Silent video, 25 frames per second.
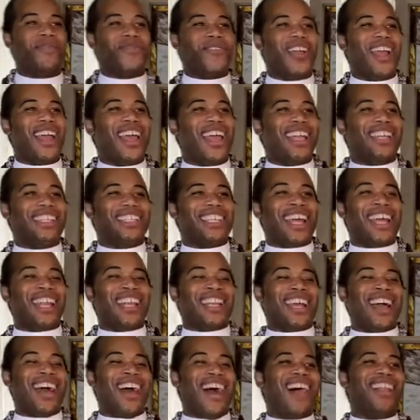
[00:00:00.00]
friend
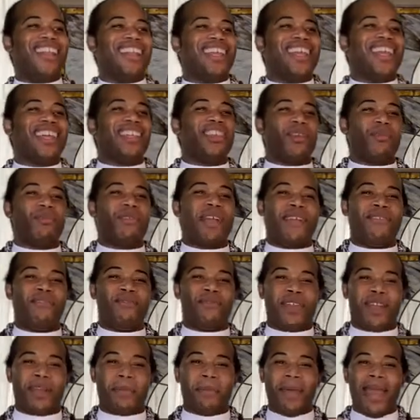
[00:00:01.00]
and colleague, the
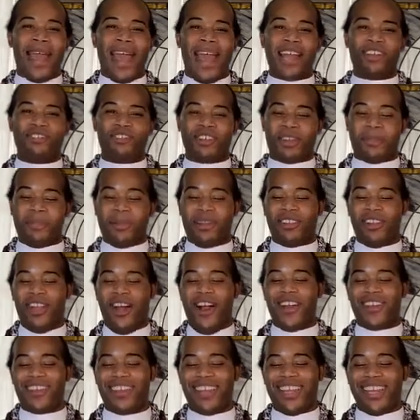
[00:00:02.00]
Reverend Patrick
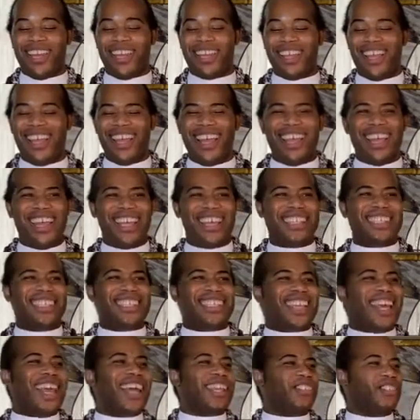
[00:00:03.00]
McLaughlin,
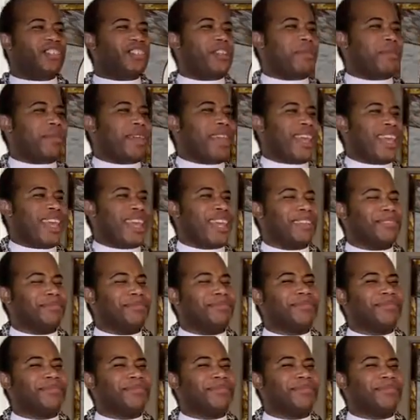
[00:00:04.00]
said to